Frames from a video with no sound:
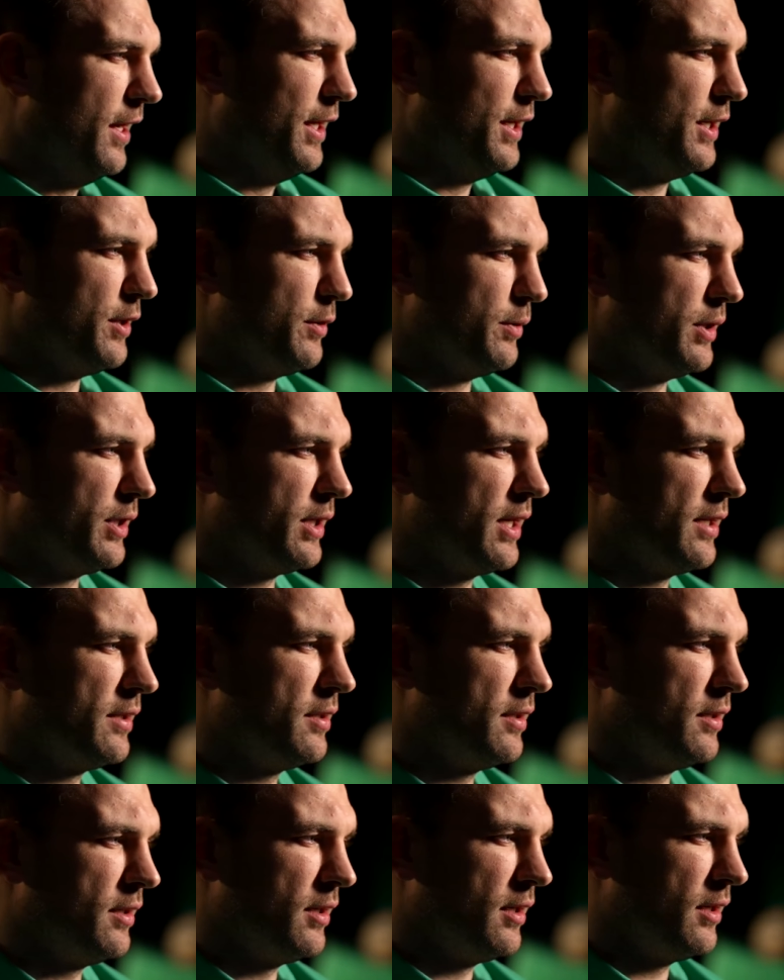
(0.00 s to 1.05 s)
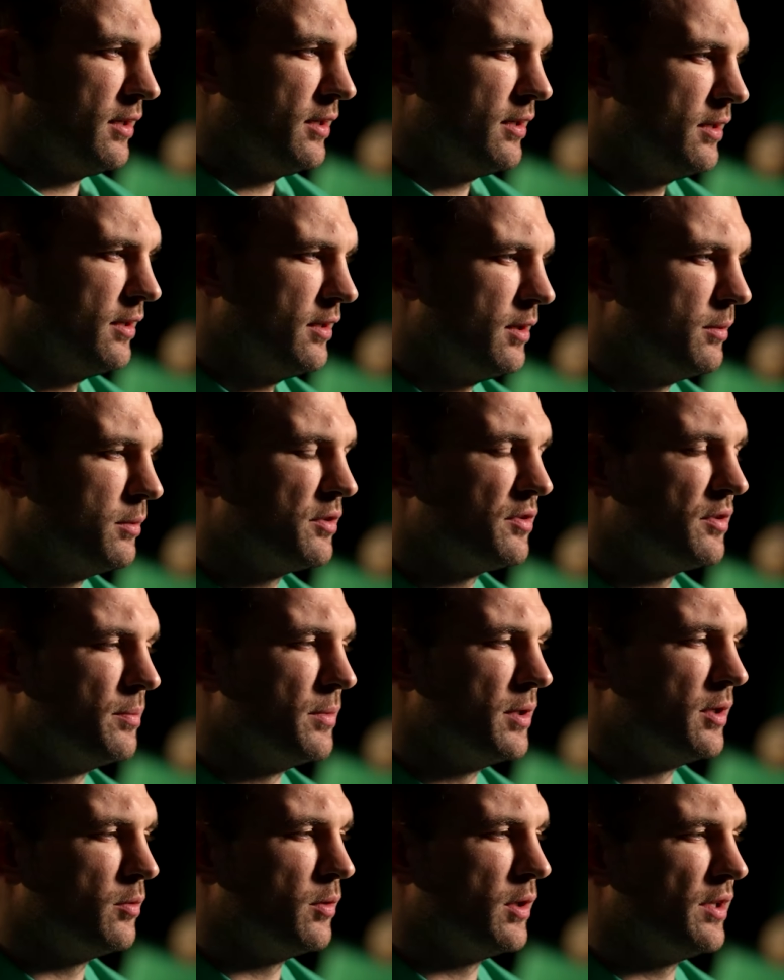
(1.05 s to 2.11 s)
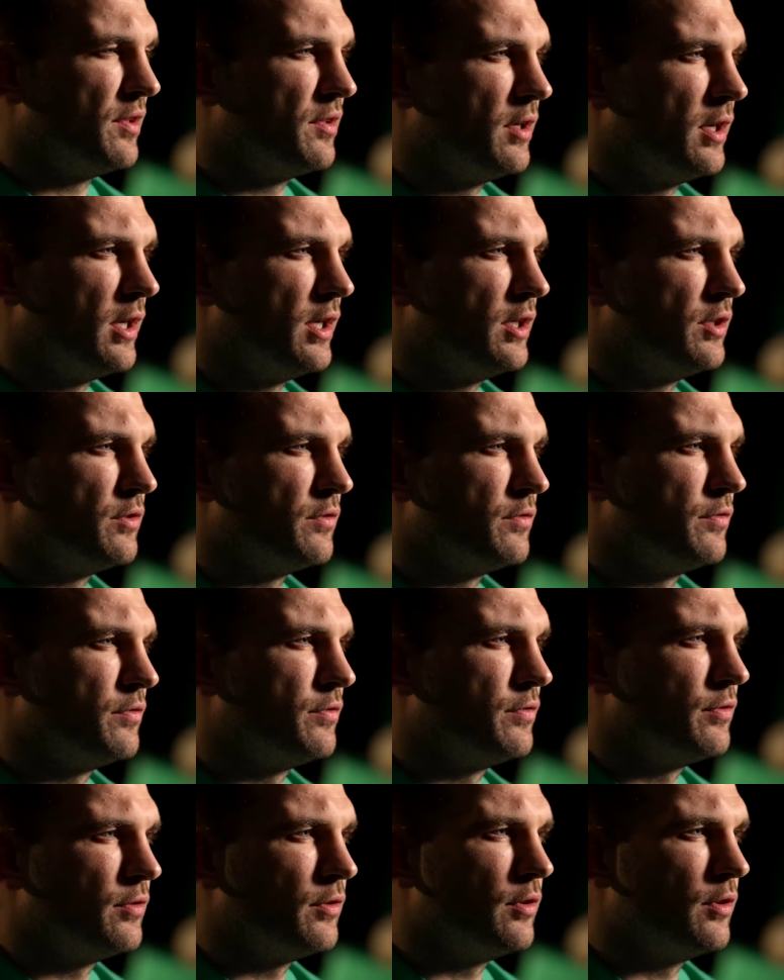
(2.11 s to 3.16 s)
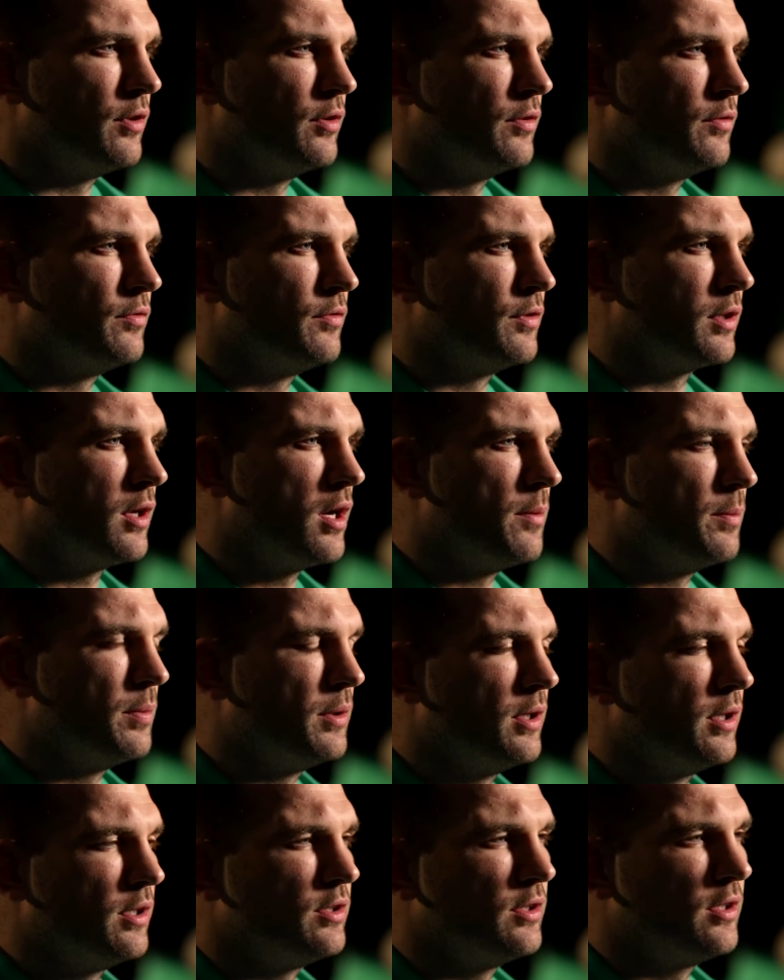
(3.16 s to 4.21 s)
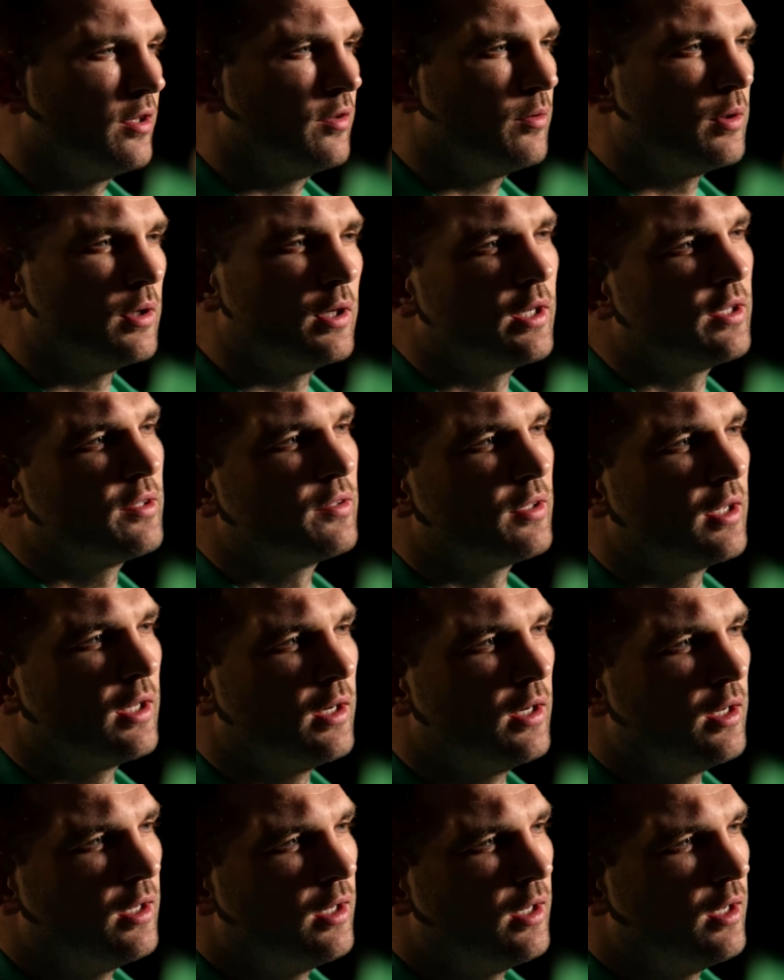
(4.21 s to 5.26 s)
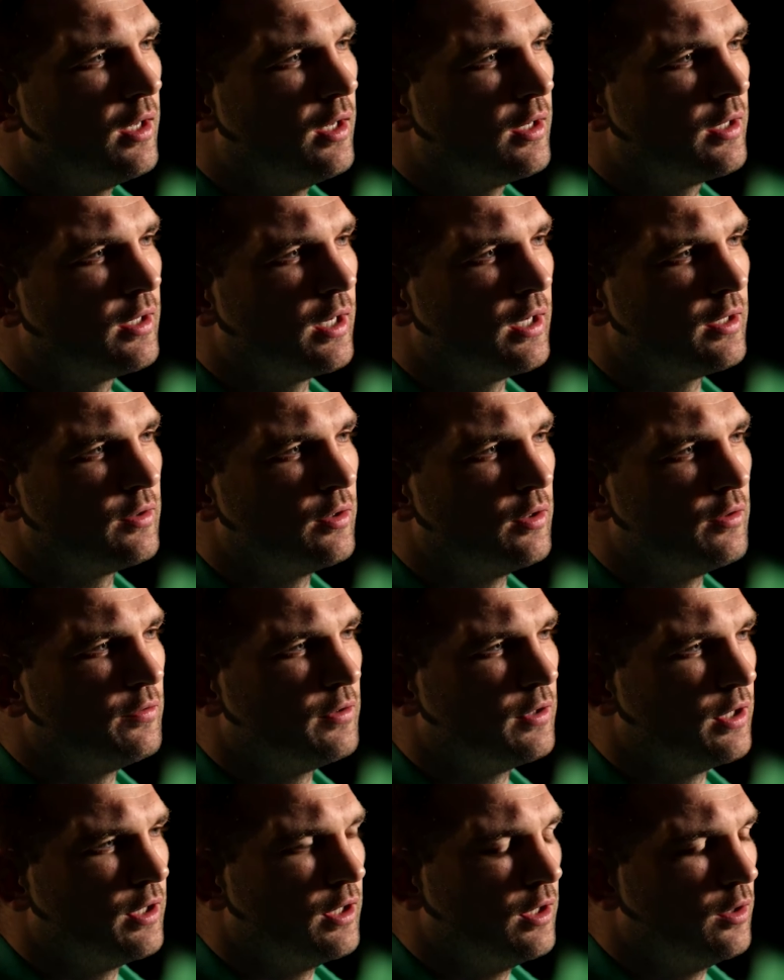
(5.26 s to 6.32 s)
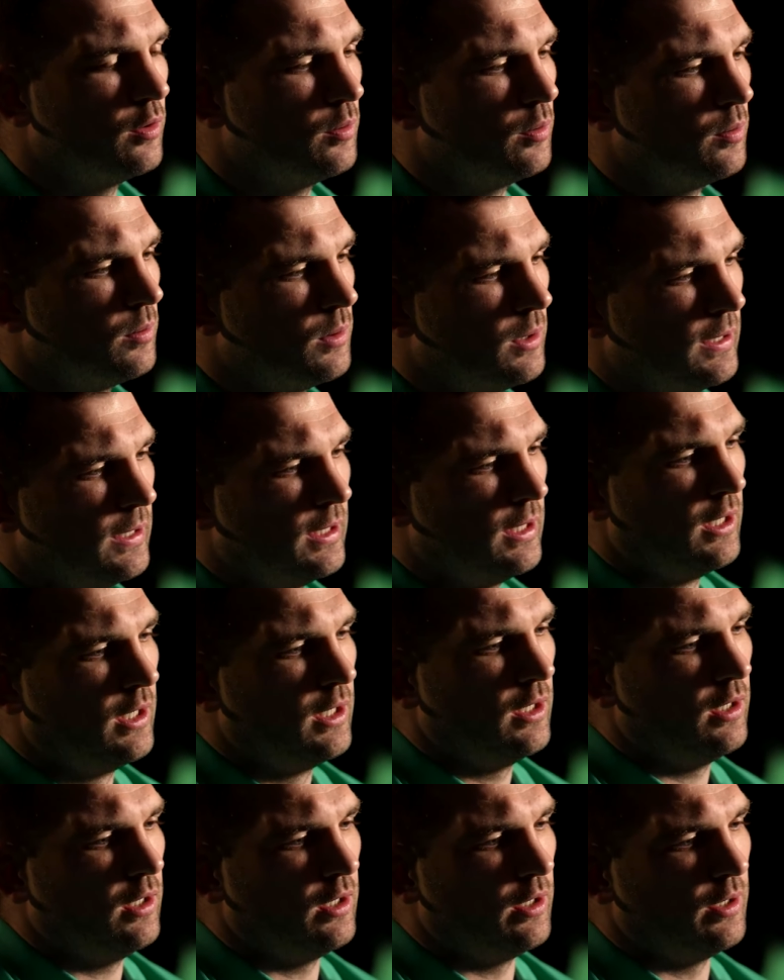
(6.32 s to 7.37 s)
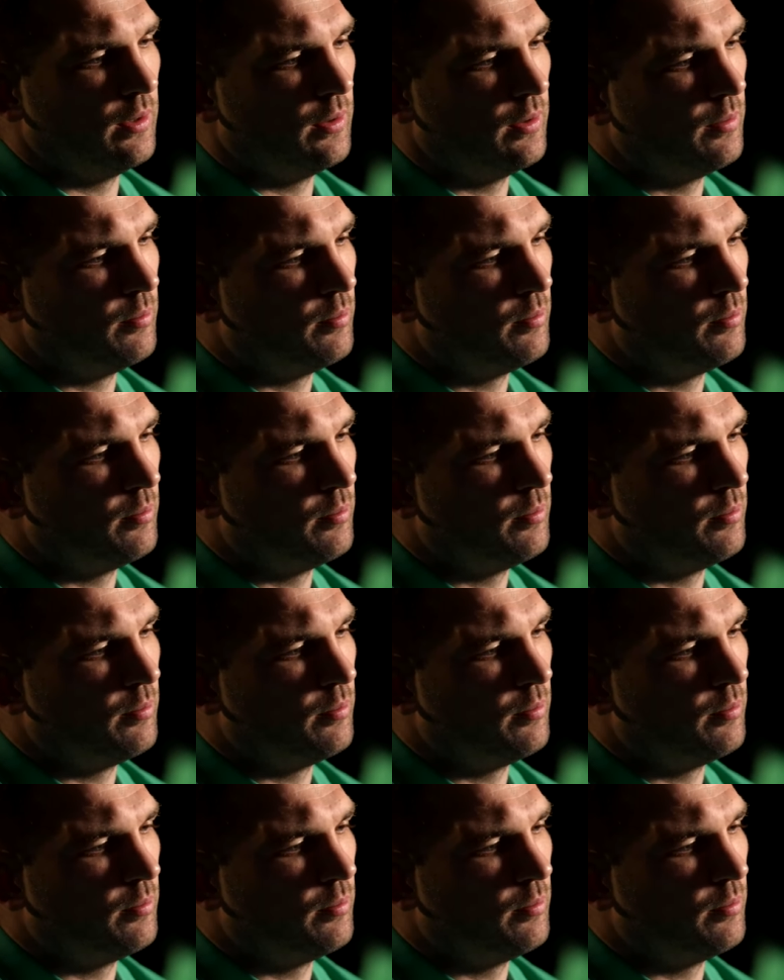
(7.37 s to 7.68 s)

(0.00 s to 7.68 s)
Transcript: you know when you get to almost the midway stage of of the competition, that's where things get uh, get tougher. You know, a lot of